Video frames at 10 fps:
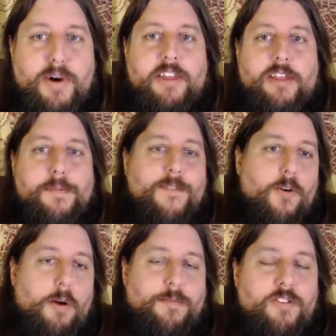but the
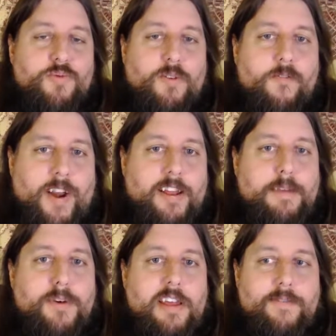performances were
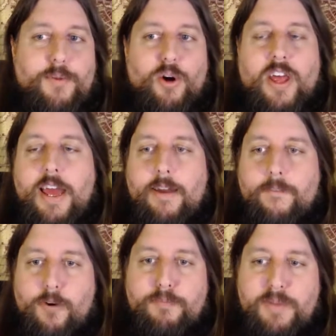fairly believable
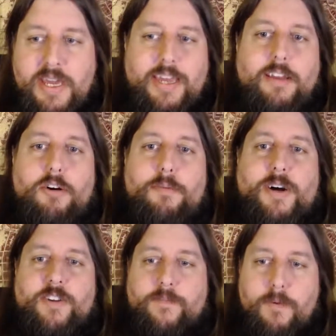for being low
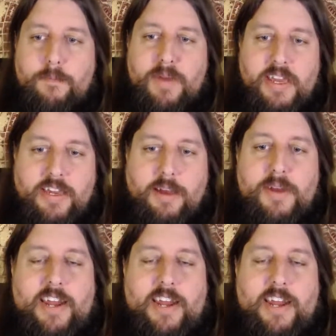budget, for being a bit